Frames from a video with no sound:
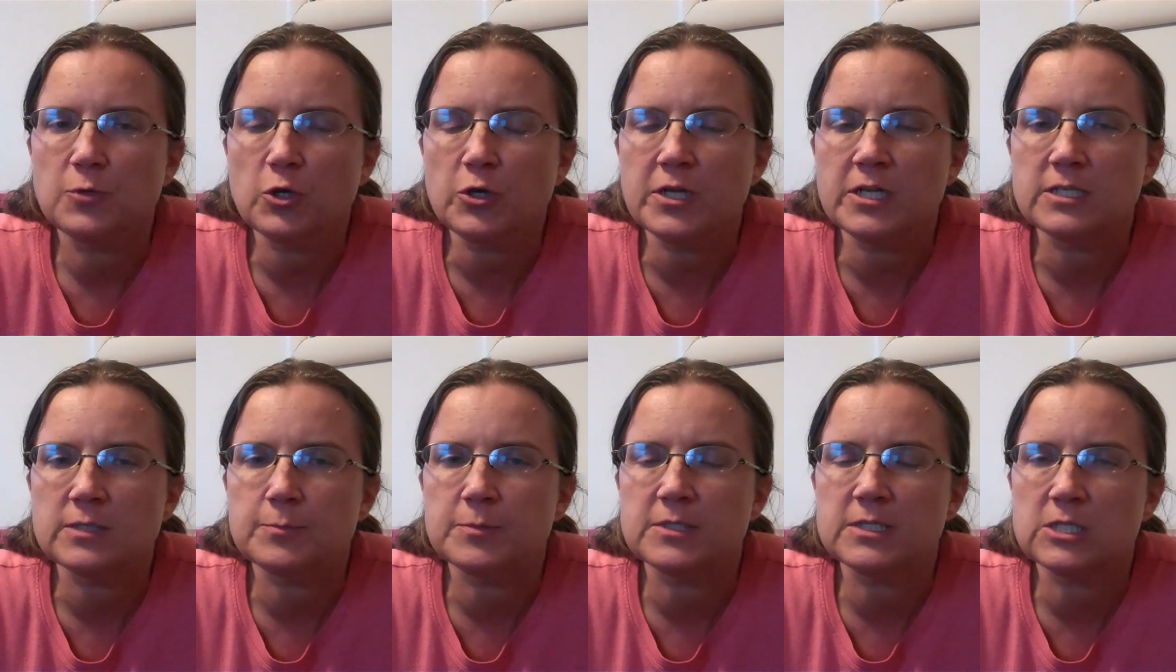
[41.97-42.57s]

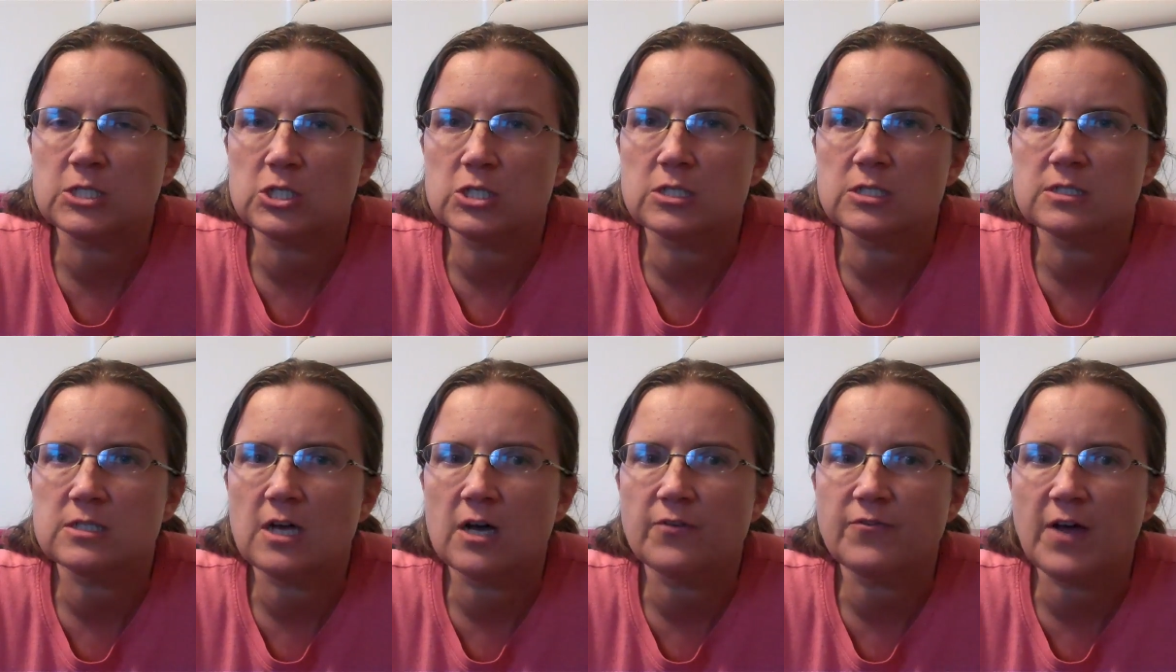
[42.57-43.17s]
looking to position
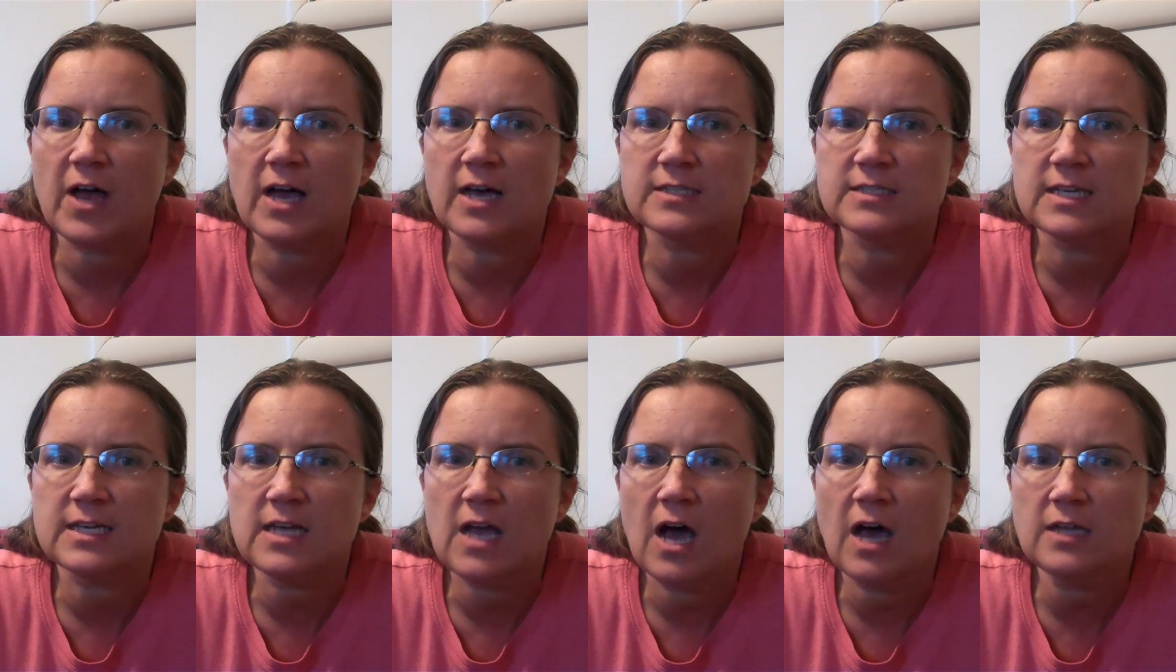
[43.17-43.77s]
itself as
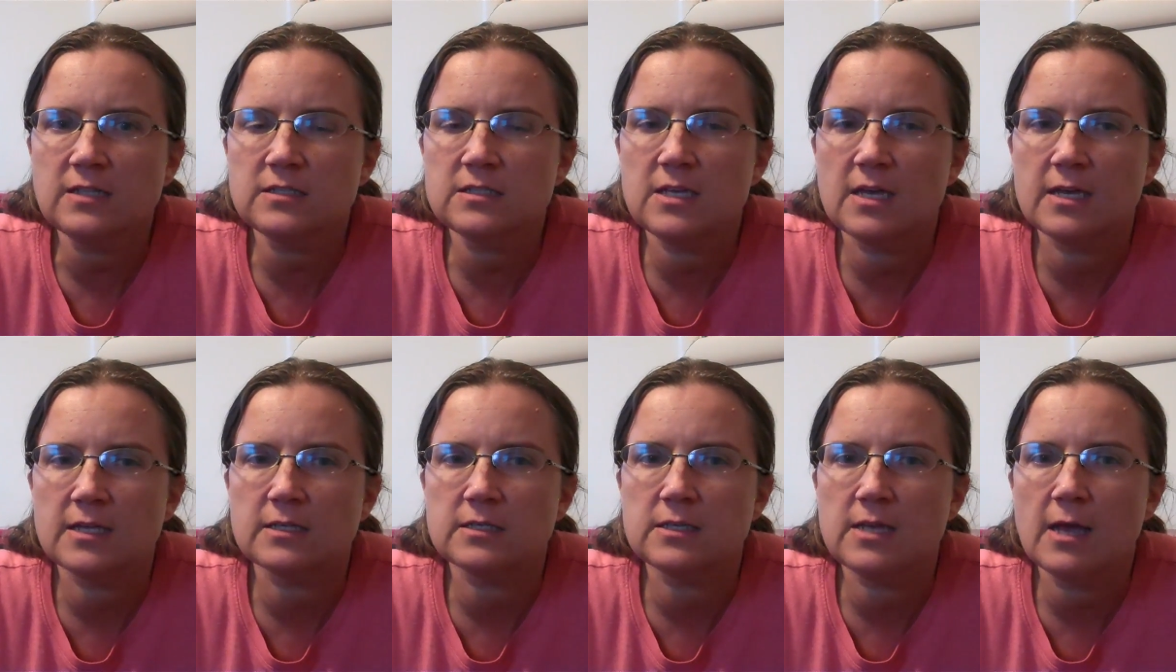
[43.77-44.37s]
a
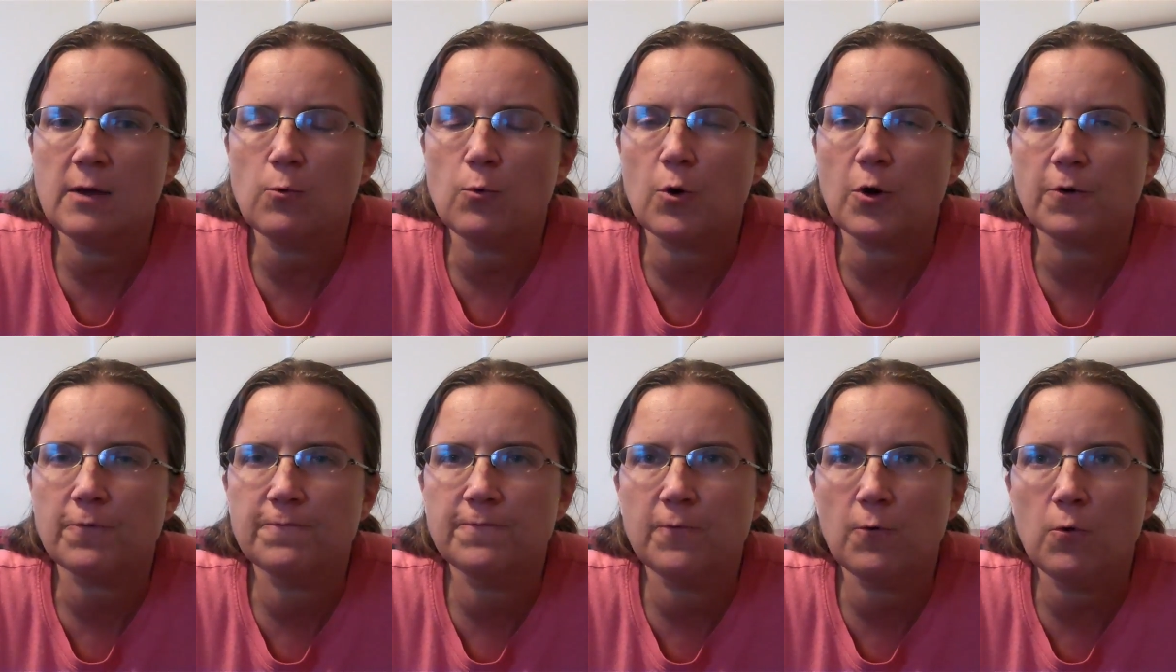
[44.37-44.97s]
content
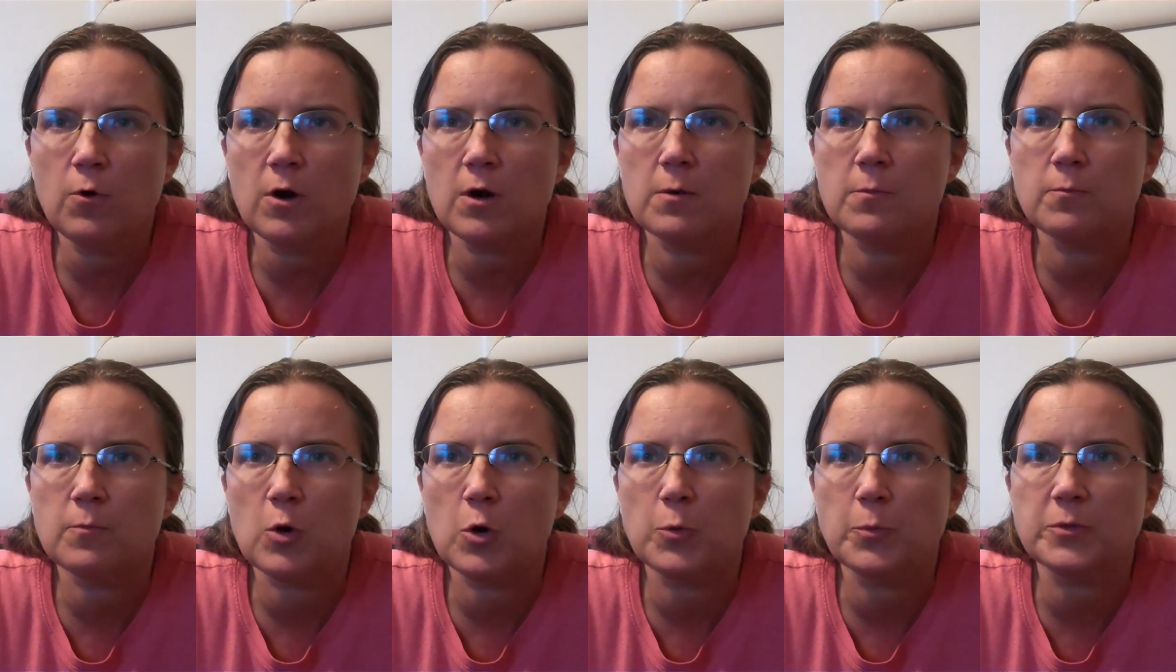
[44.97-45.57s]
network for
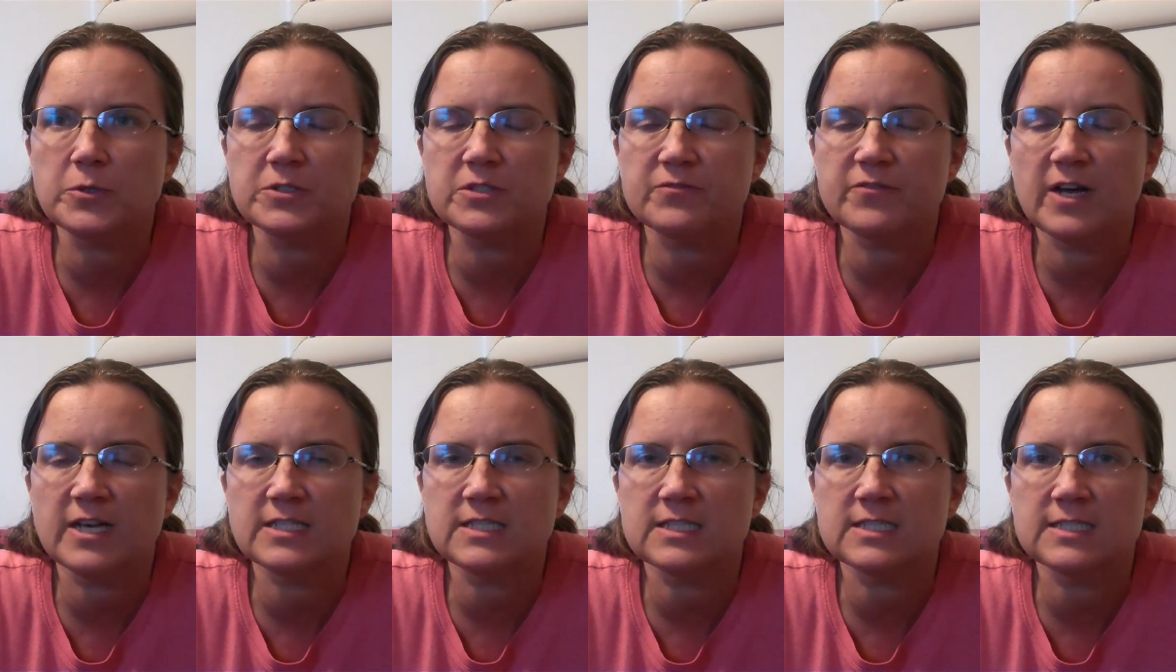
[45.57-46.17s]
mobile
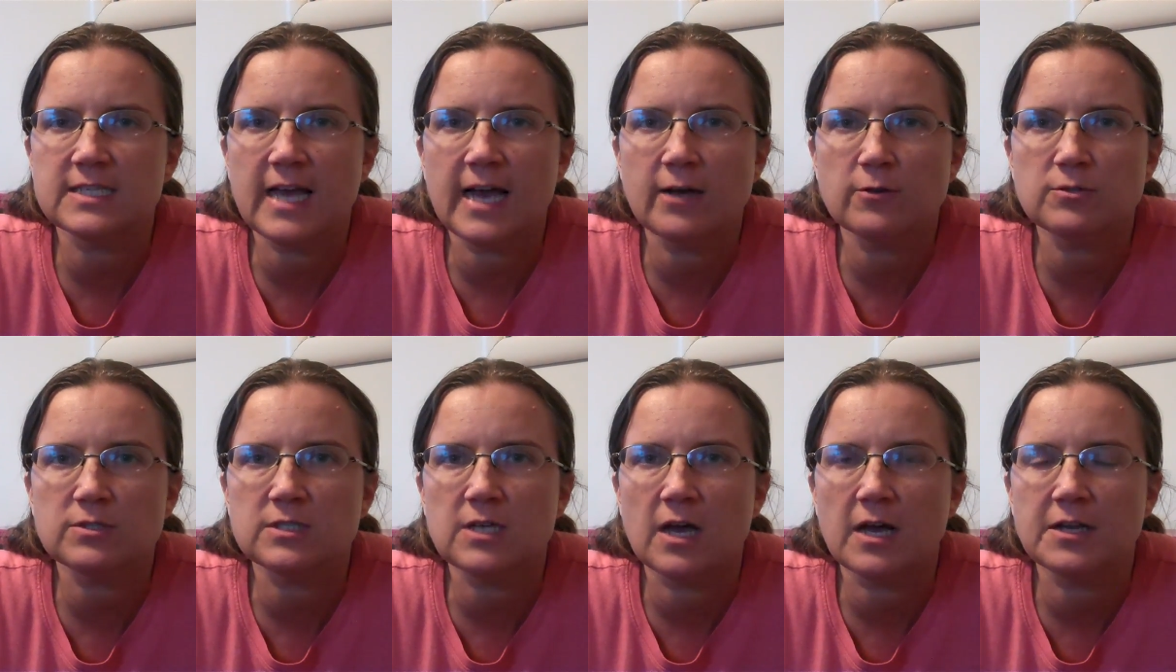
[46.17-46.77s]
devices
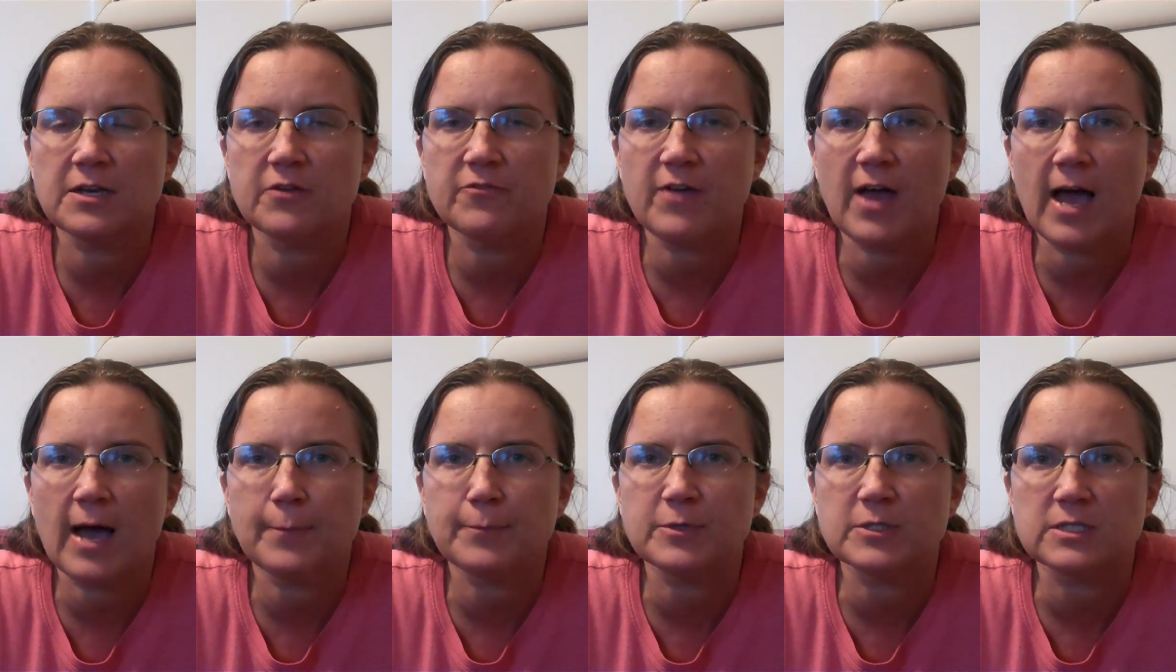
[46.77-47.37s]
outside of
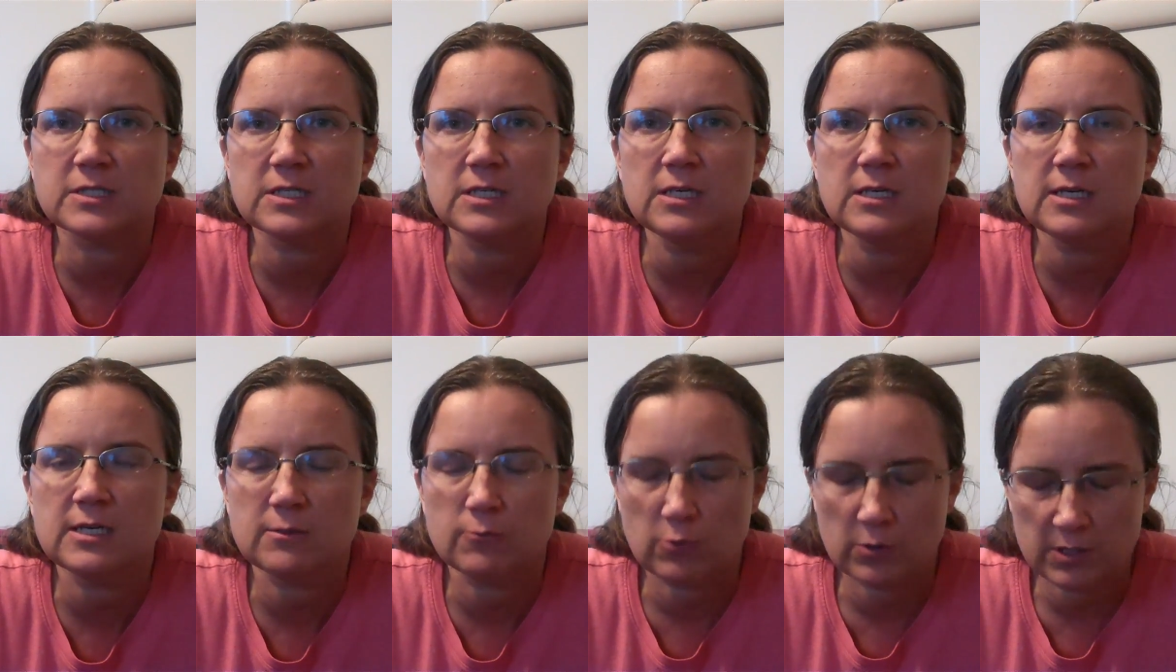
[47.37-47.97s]
Apple's
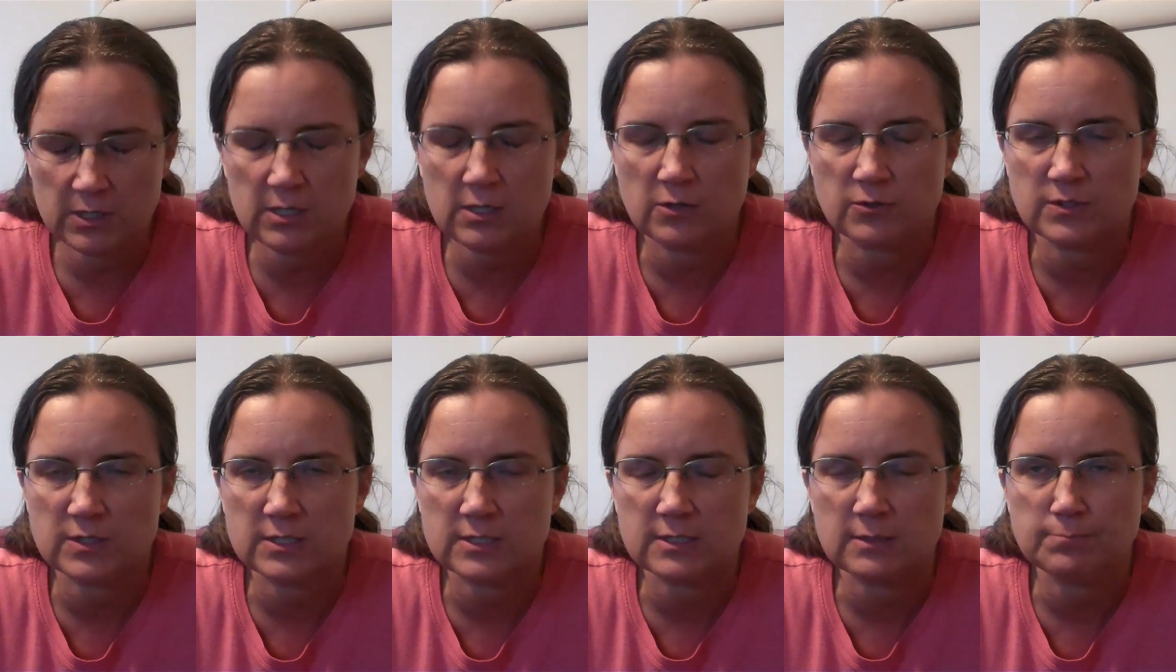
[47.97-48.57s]
eco
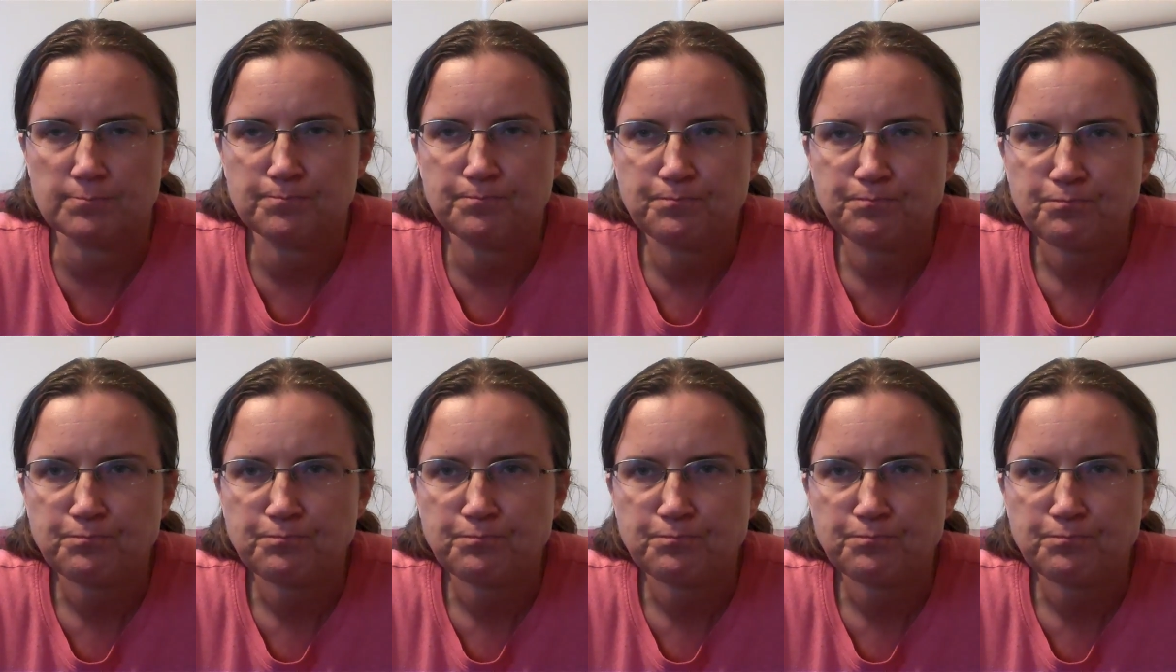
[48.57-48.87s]
ecosystem.